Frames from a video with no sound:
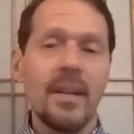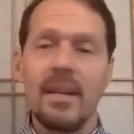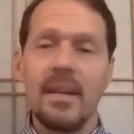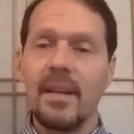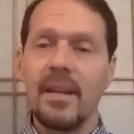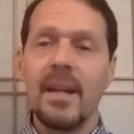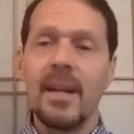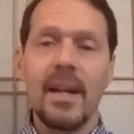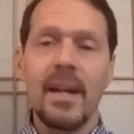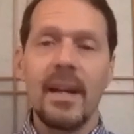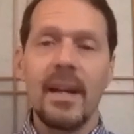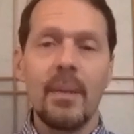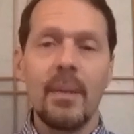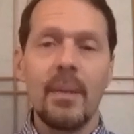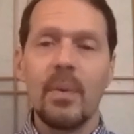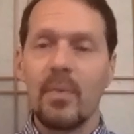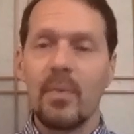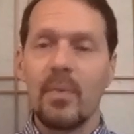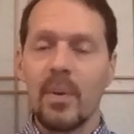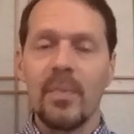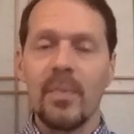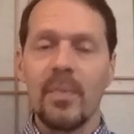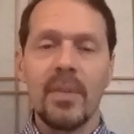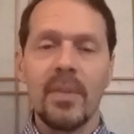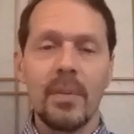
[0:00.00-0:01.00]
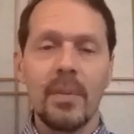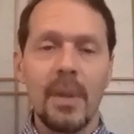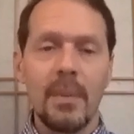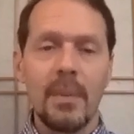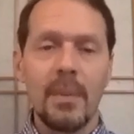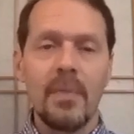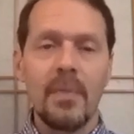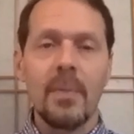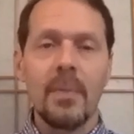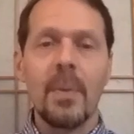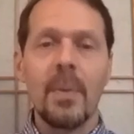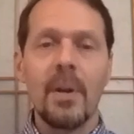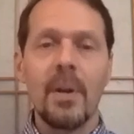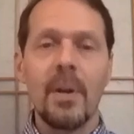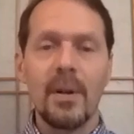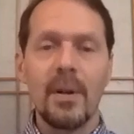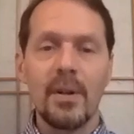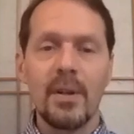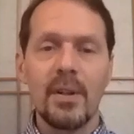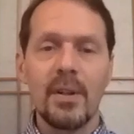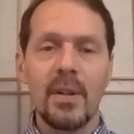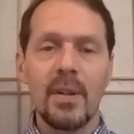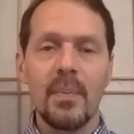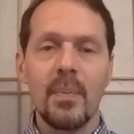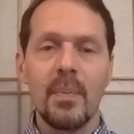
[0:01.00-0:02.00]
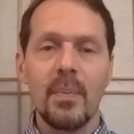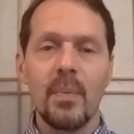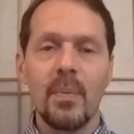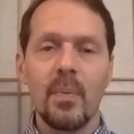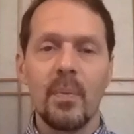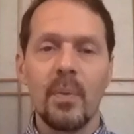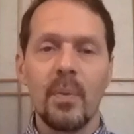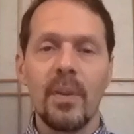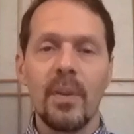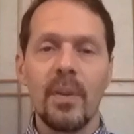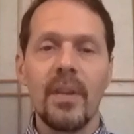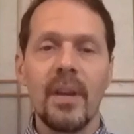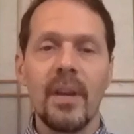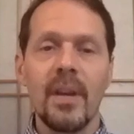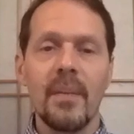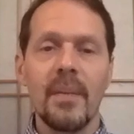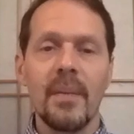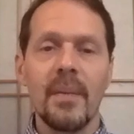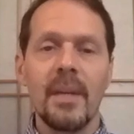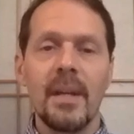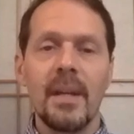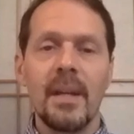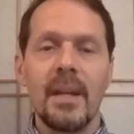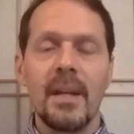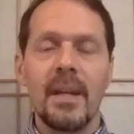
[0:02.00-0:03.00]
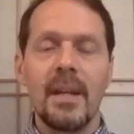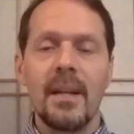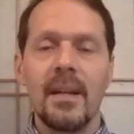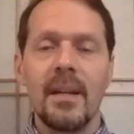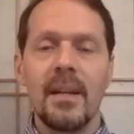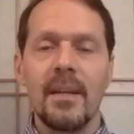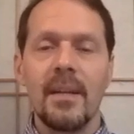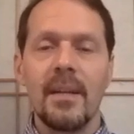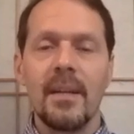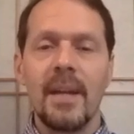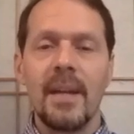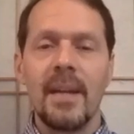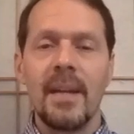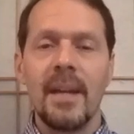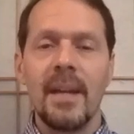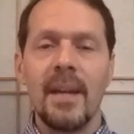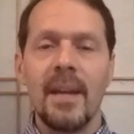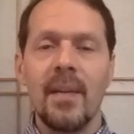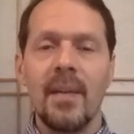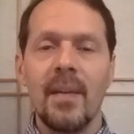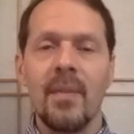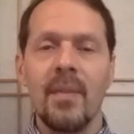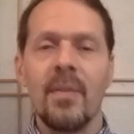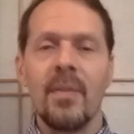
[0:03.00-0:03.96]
then yeah, I would form some type of a partnership with them on that.